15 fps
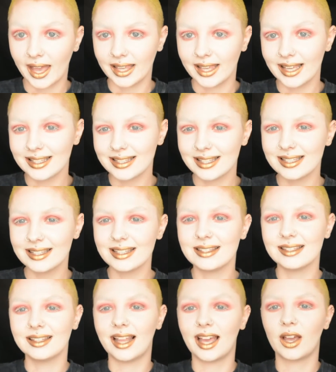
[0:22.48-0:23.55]
I guess this
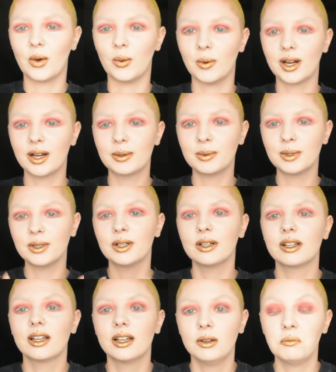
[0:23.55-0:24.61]
isn't like a wearable
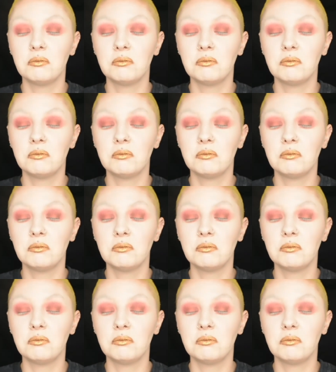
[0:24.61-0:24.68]
look.